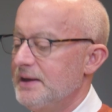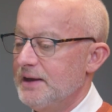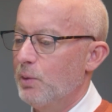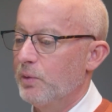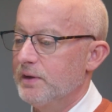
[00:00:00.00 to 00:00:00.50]

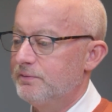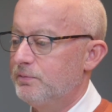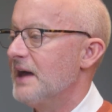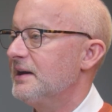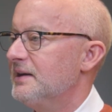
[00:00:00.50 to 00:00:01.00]
But we've
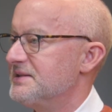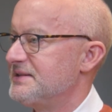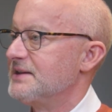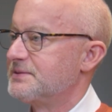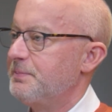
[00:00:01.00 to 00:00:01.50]
done an
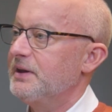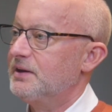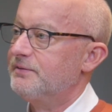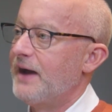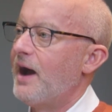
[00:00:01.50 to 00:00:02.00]
assessment
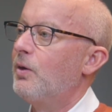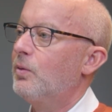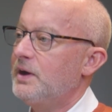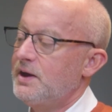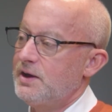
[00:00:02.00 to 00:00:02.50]
of how